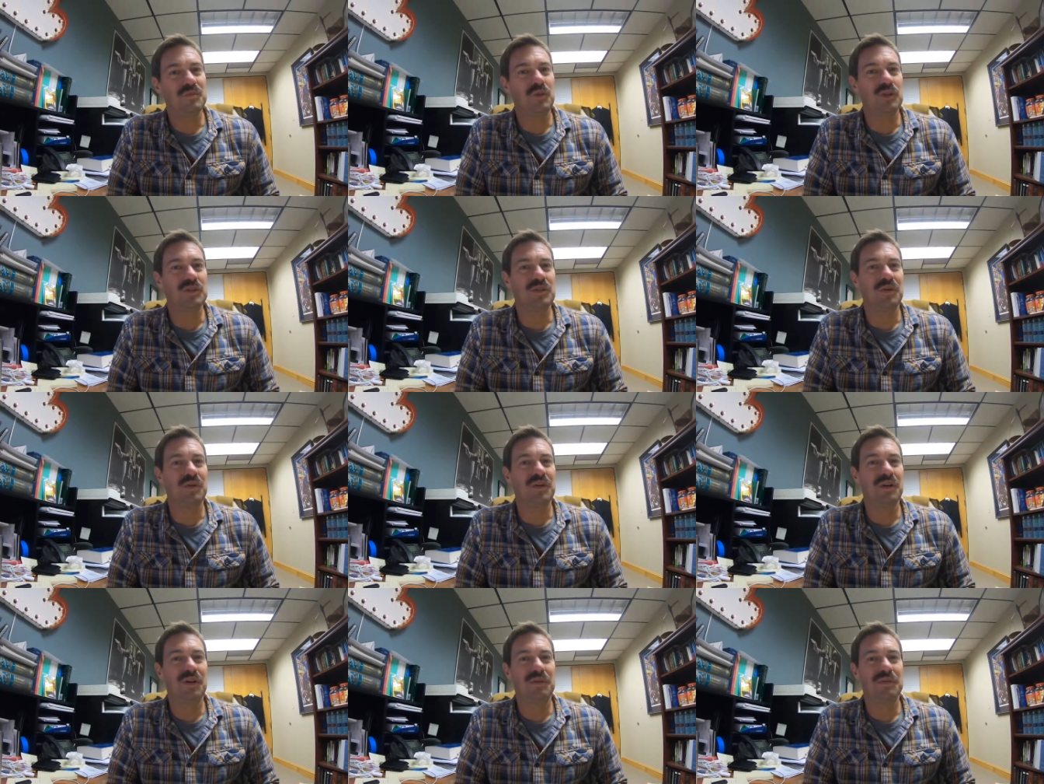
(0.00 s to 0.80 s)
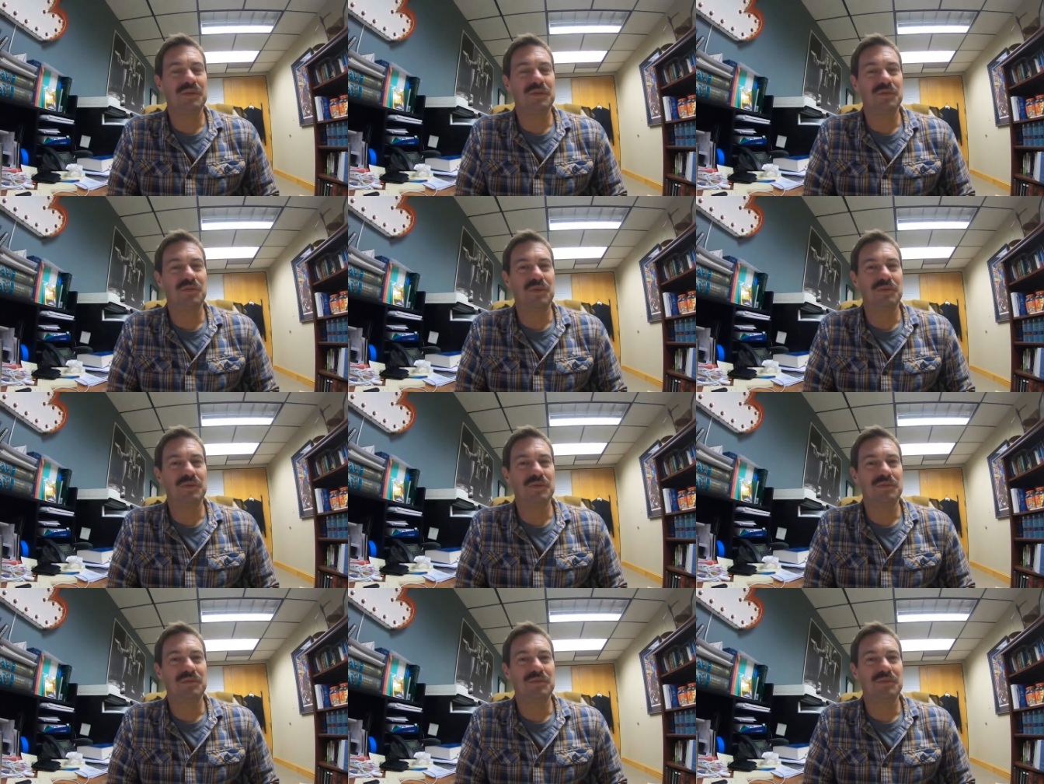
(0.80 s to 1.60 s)
what's going on with this
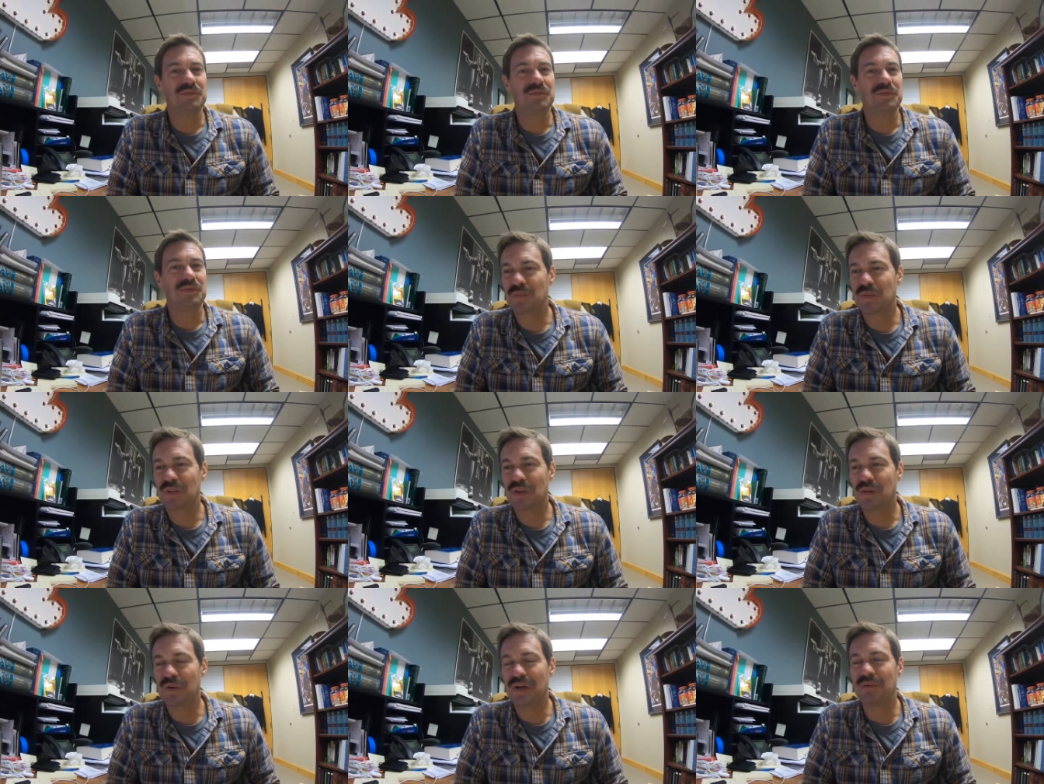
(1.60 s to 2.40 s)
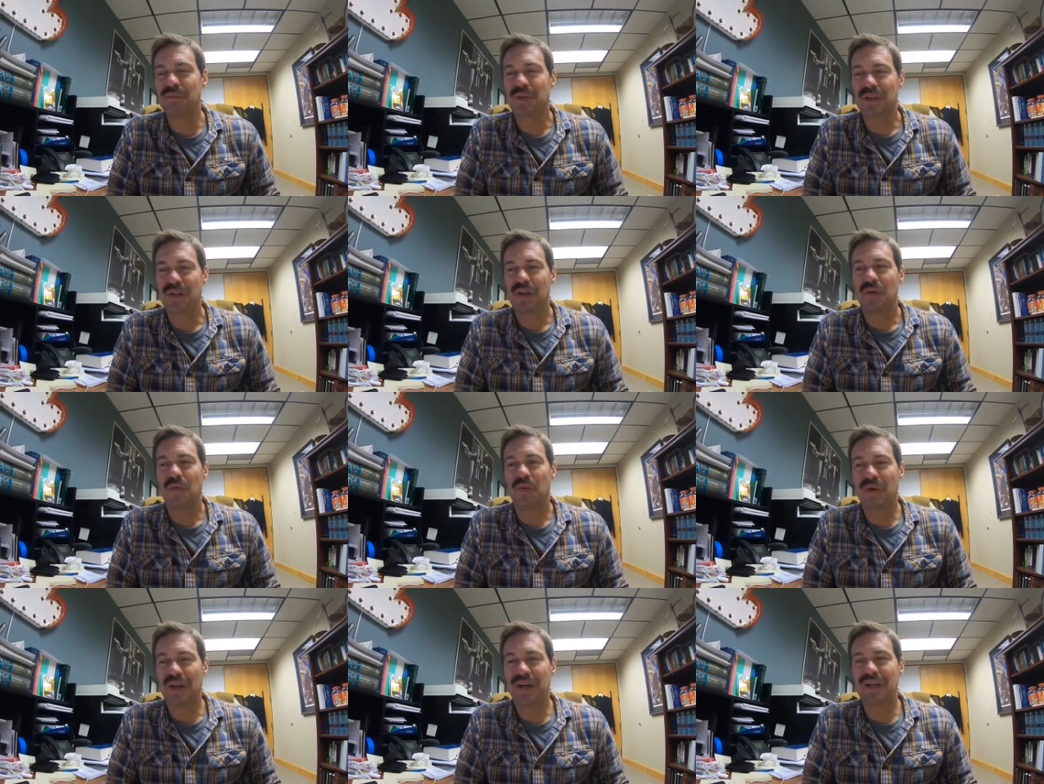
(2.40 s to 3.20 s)
woman? Well,
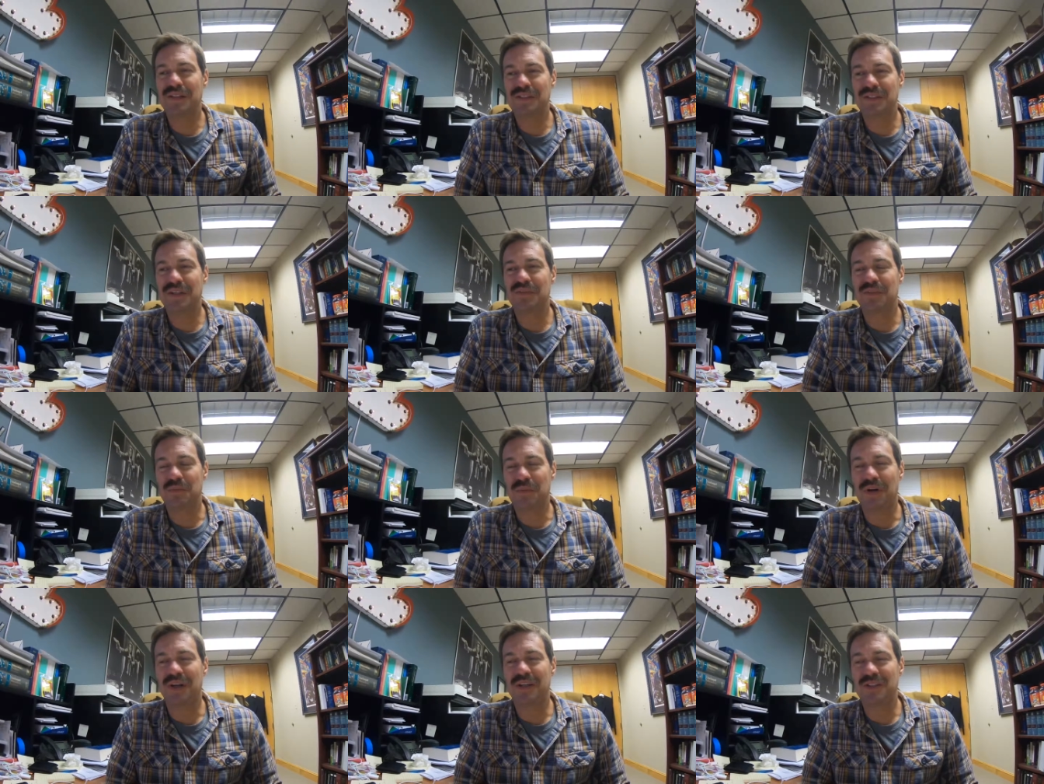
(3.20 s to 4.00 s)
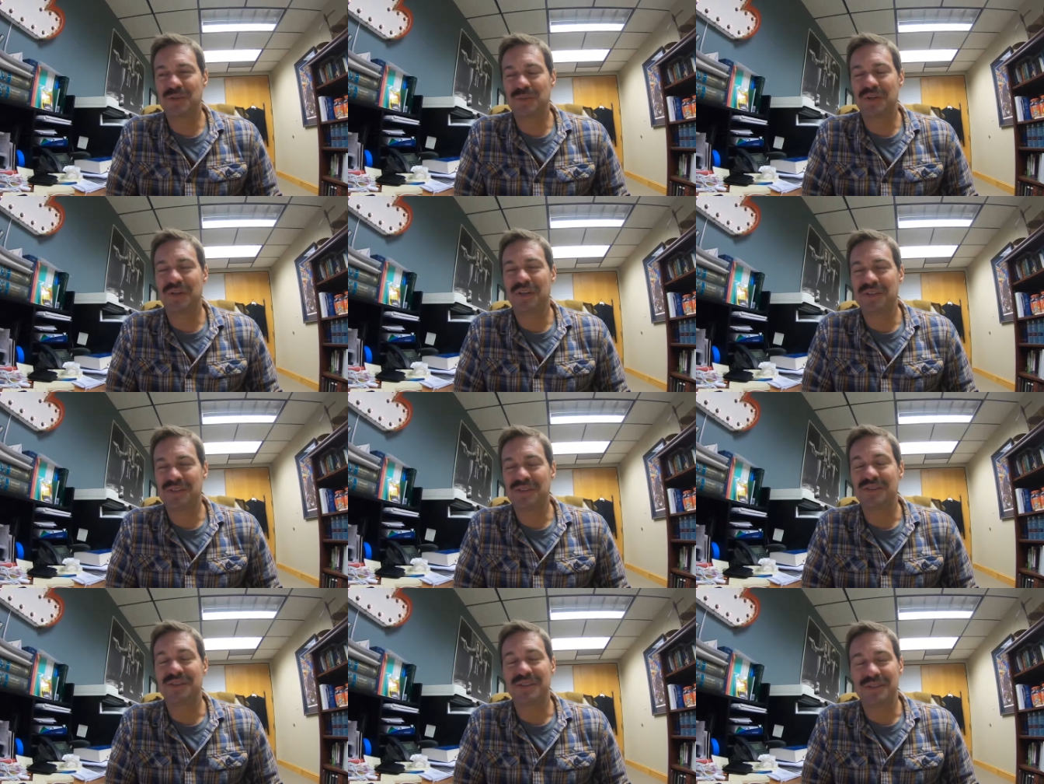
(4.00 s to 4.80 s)
what I can say from my experience
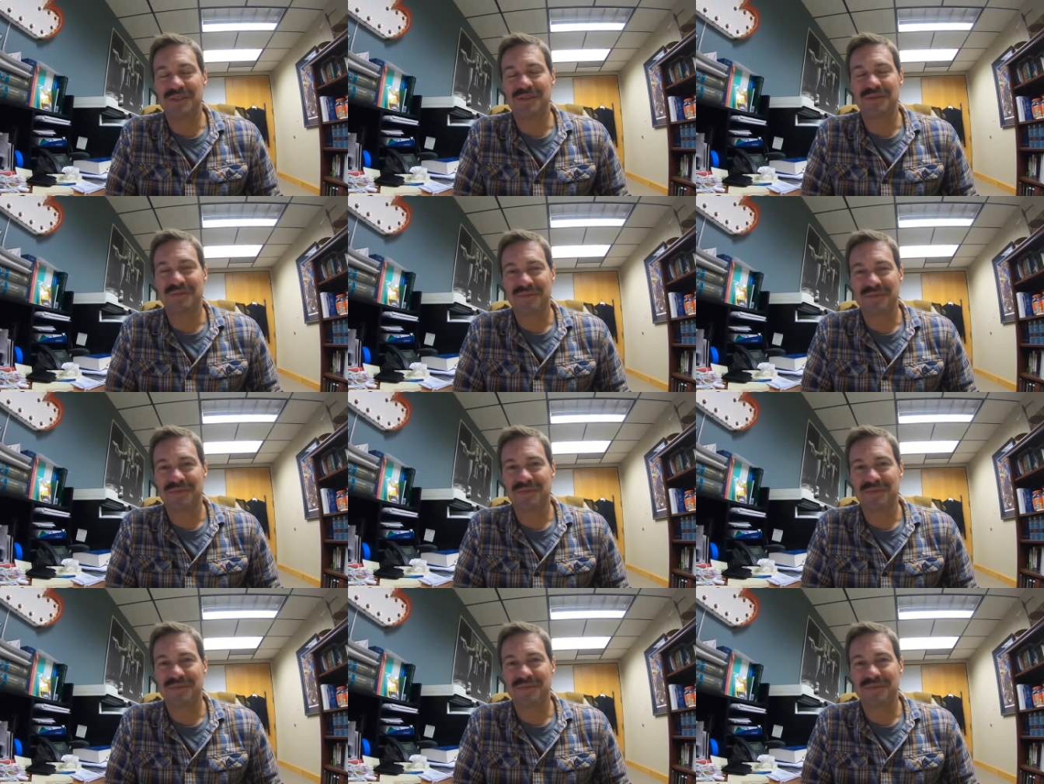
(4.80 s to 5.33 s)
is this.